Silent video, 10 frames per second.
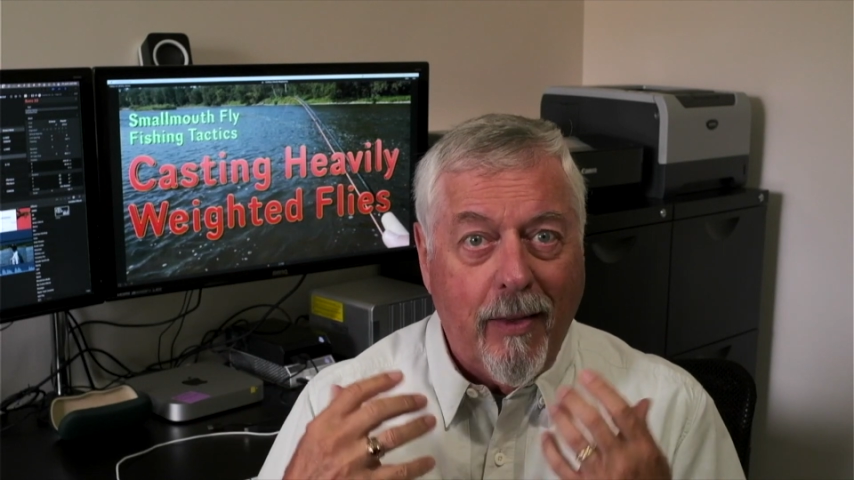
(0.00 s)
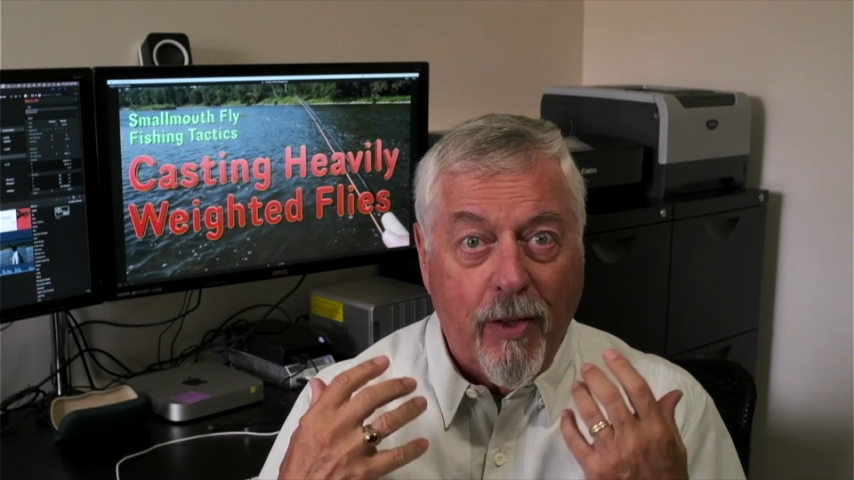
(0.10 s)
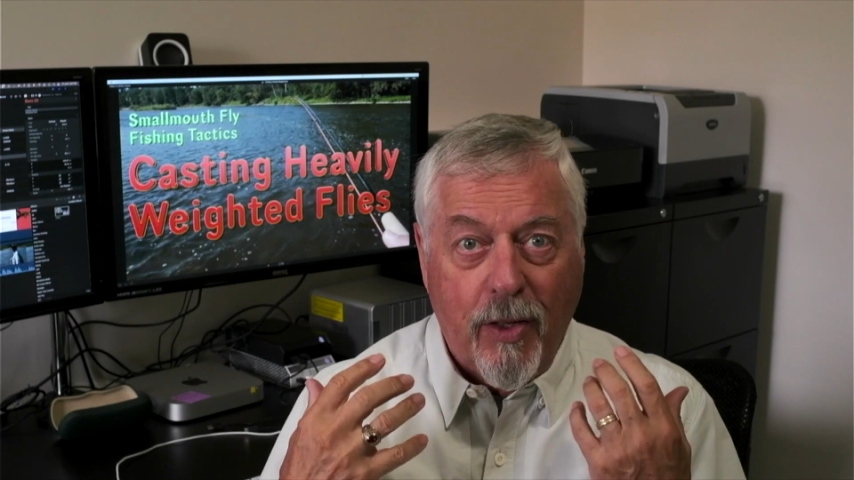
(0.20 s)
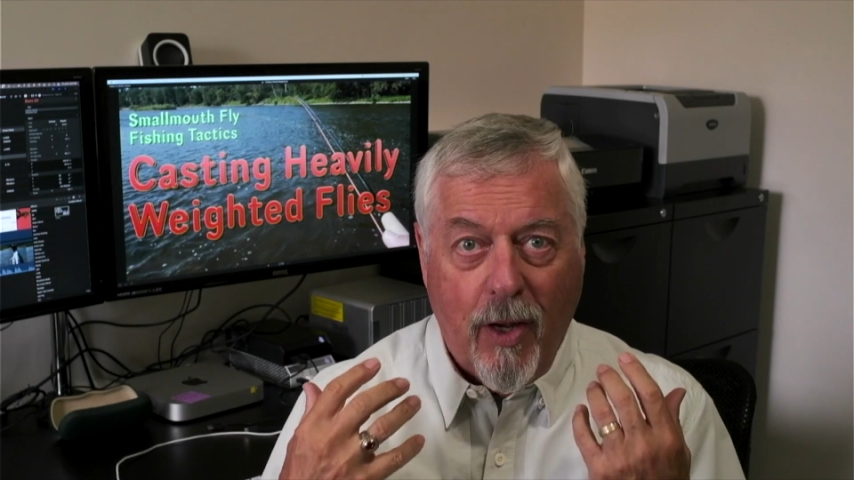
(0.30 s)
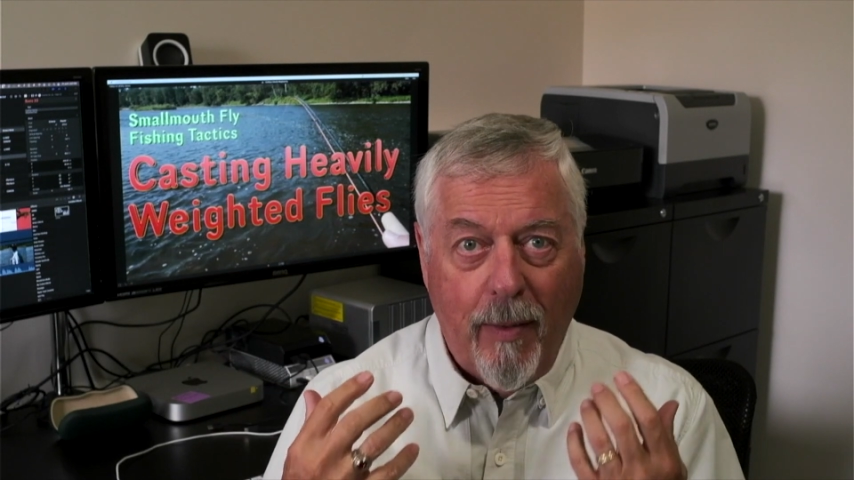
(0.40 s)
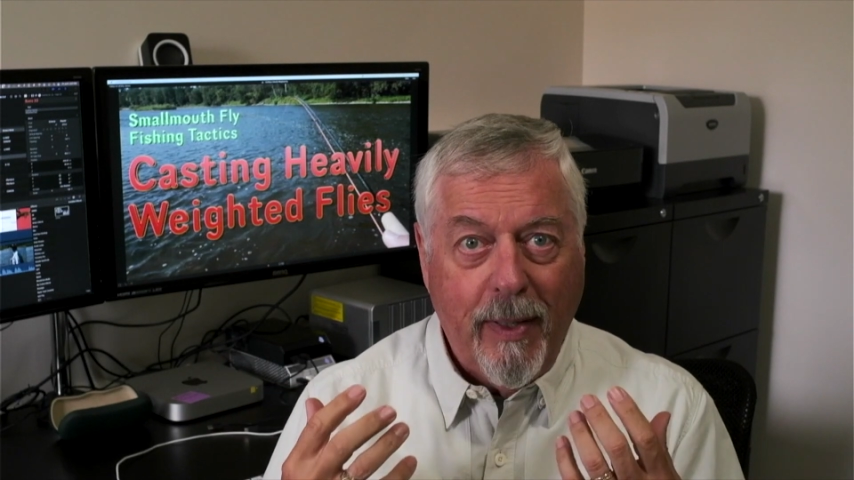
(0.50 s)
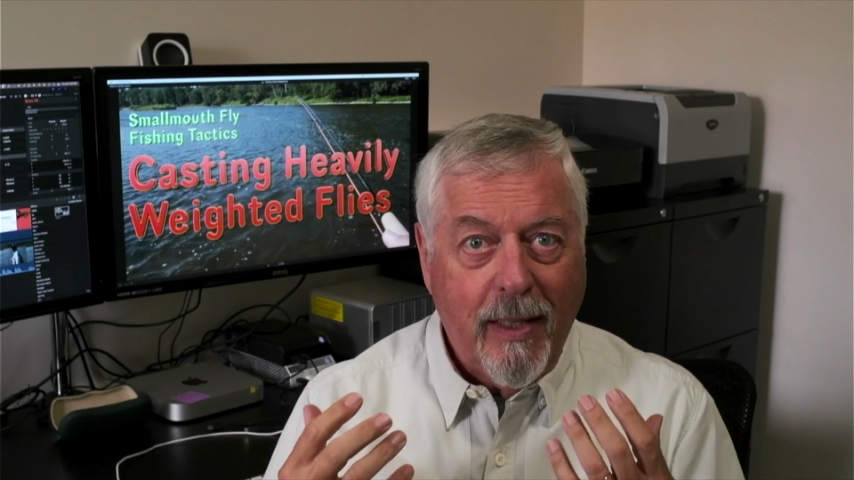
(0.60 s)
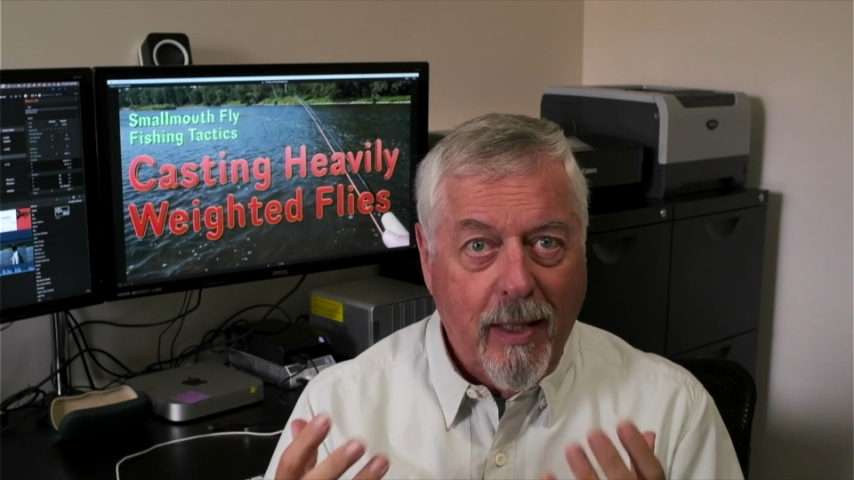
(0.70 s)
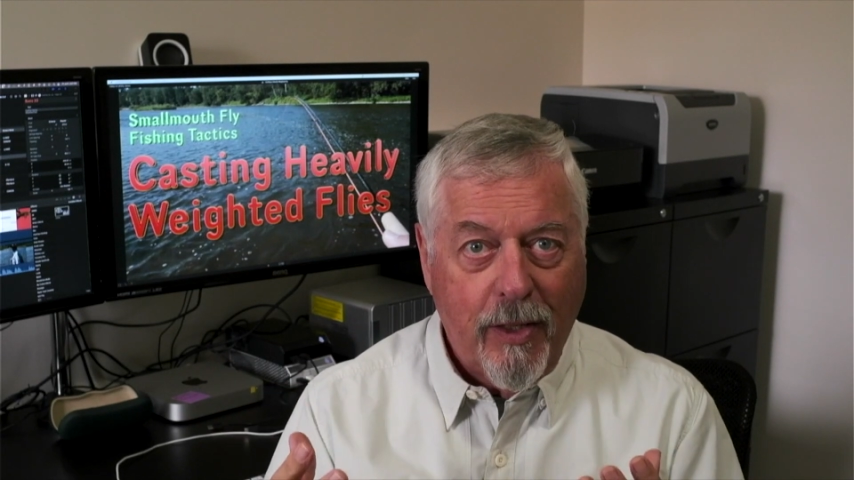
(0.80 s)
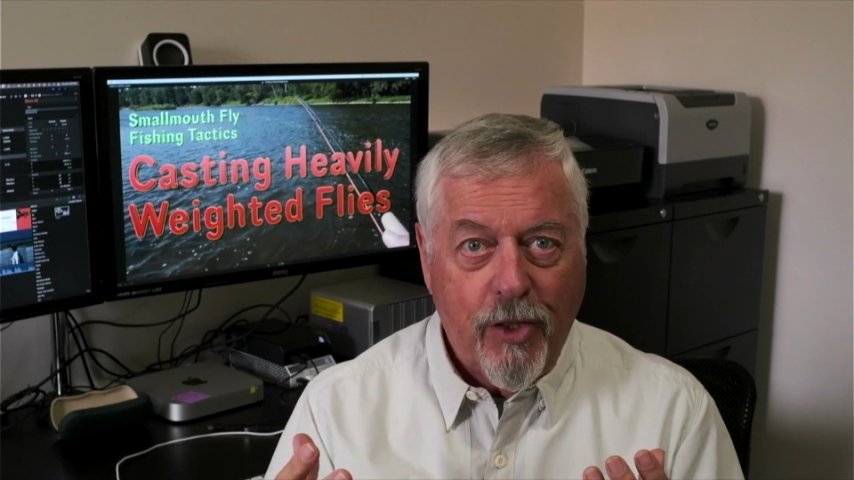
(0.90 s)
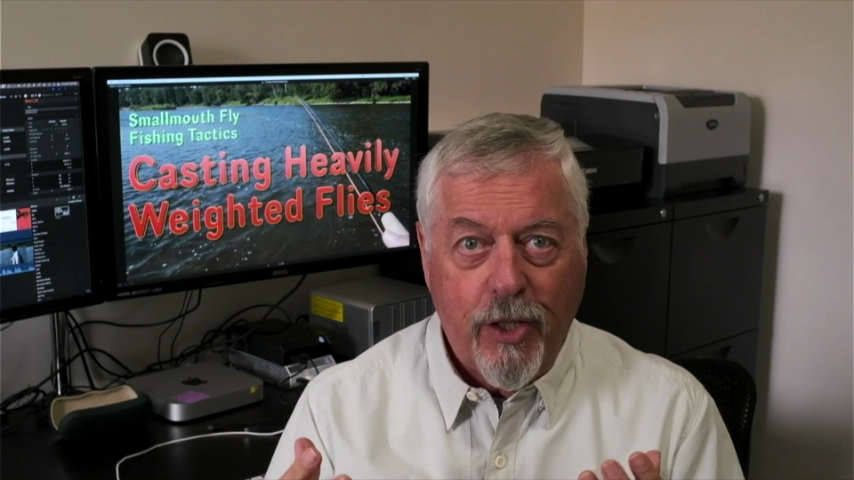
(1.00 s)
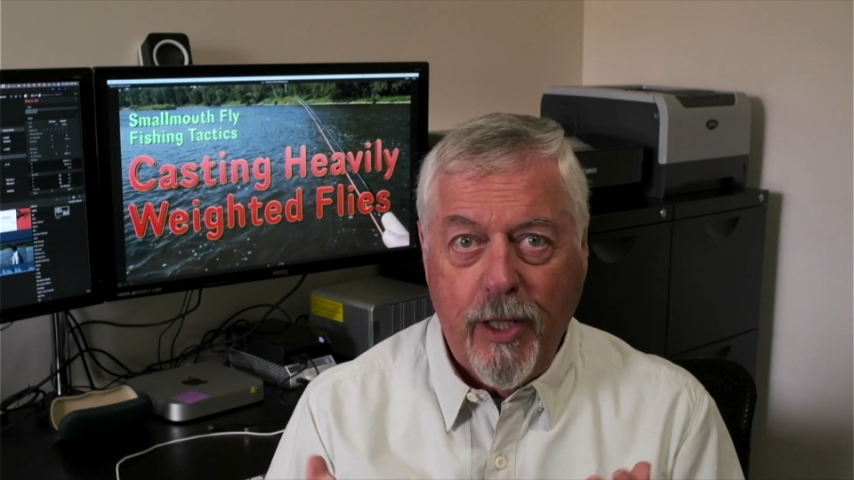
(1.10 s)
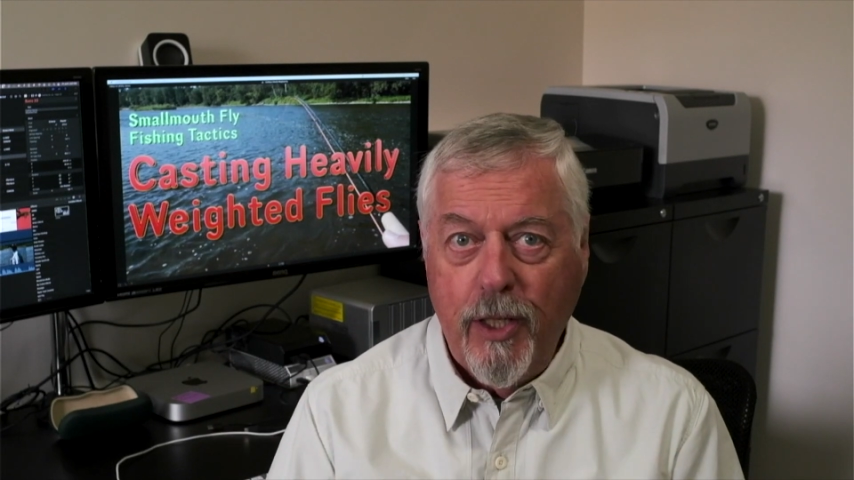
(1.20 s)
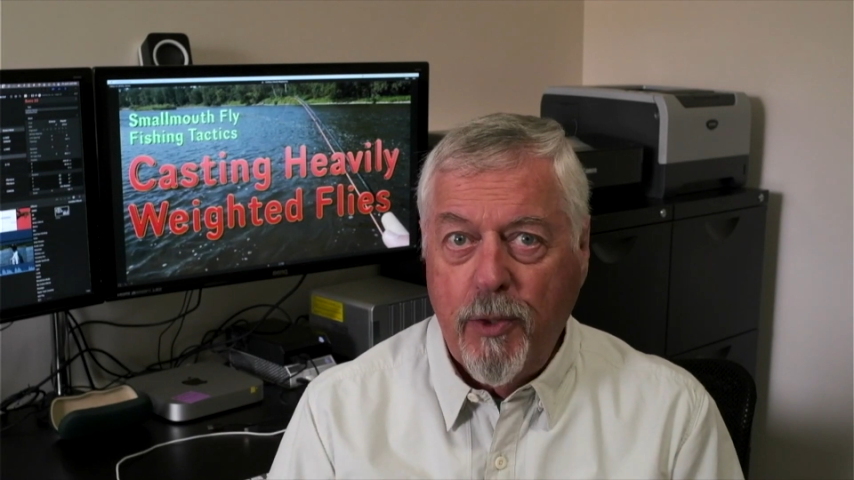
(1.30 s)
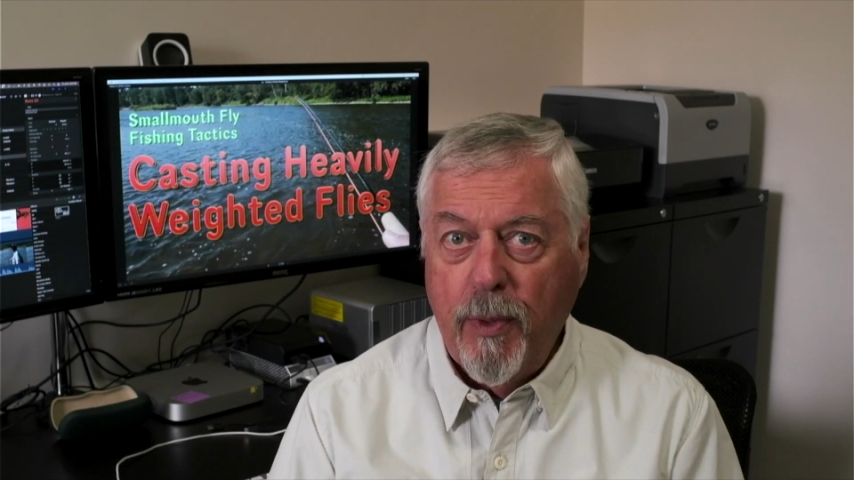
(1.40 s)
and the timing does
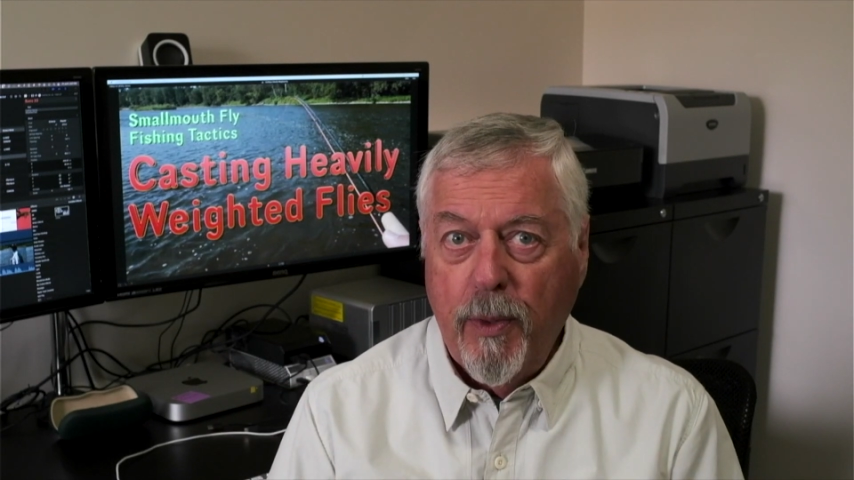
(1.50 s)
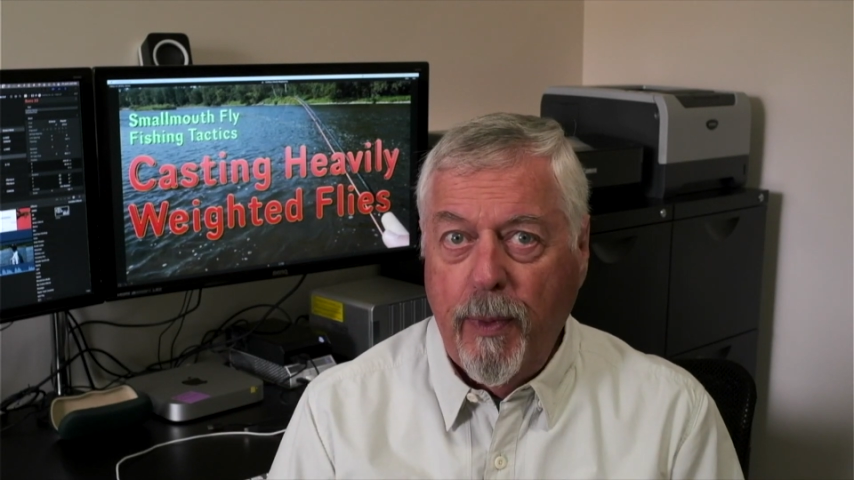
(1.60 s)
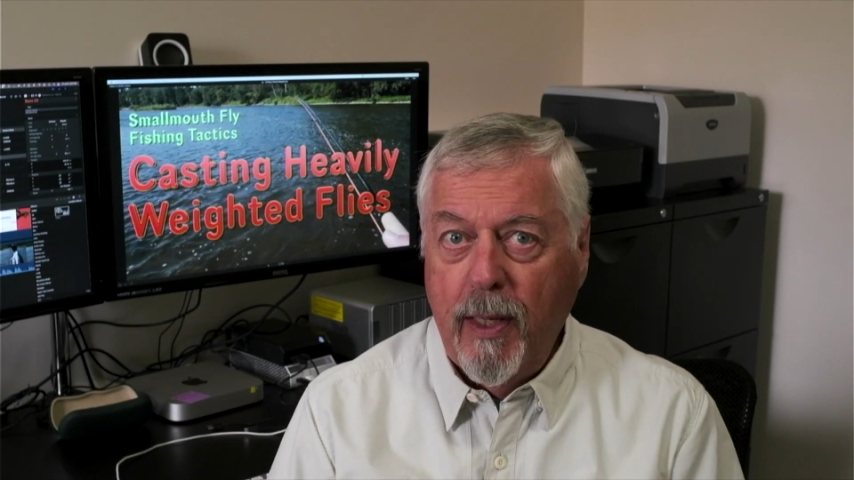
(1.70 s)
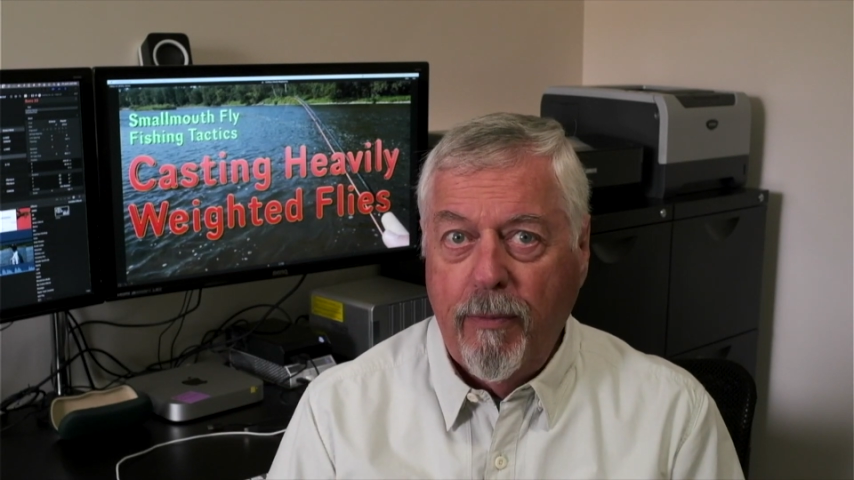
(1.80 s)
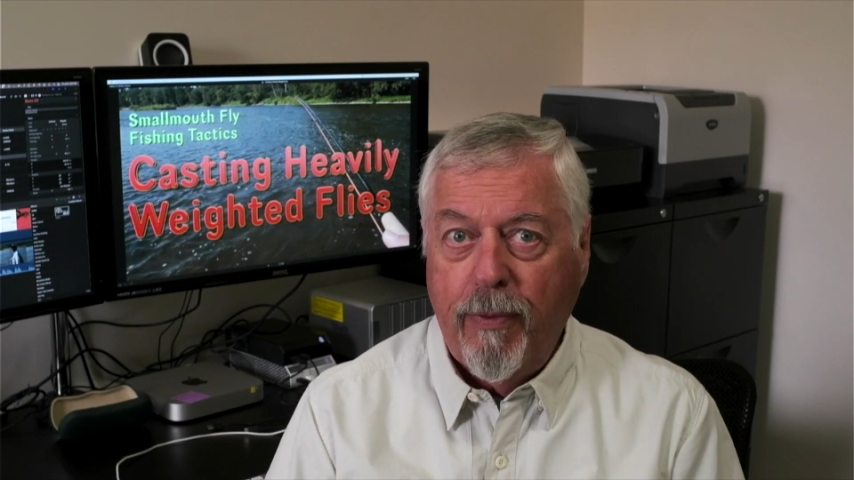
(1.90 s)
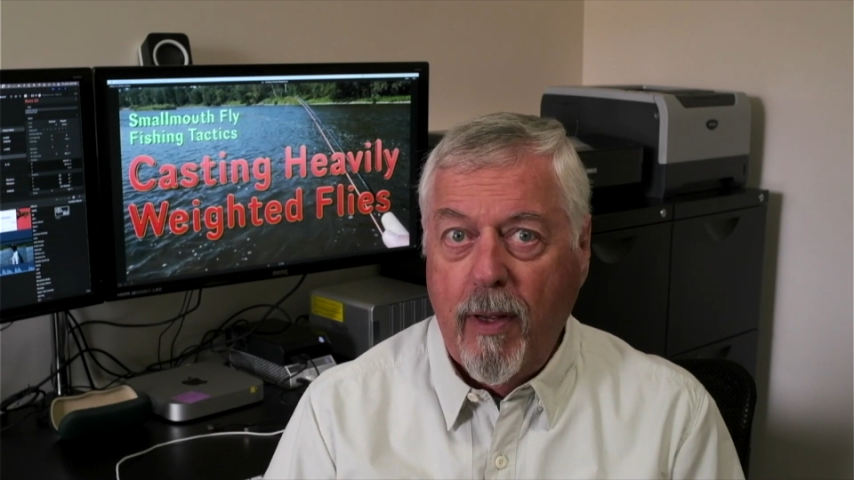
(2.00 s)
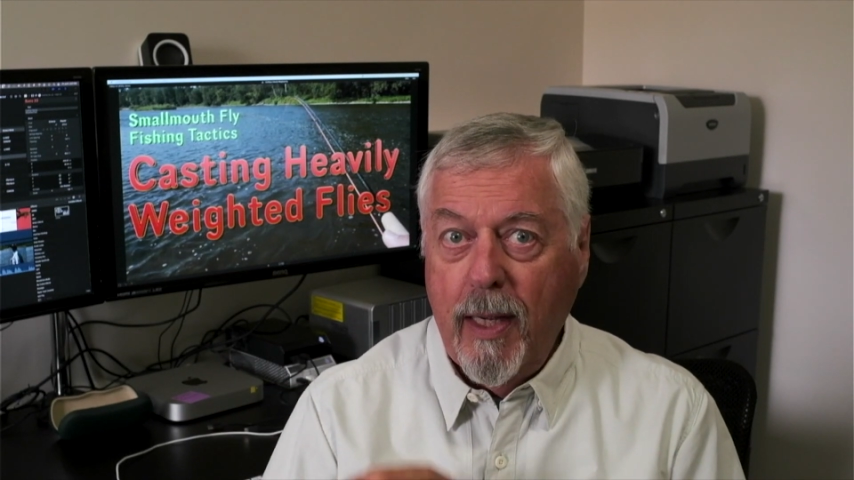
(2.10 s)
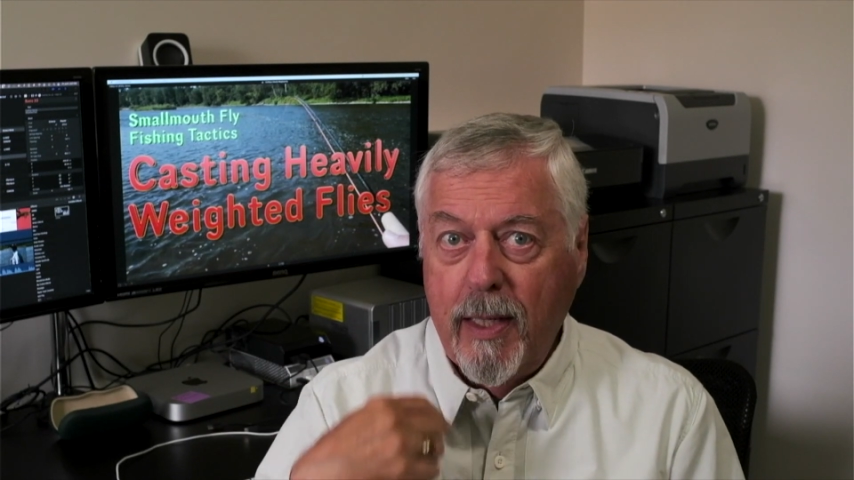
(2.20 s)
change with a weighted fly,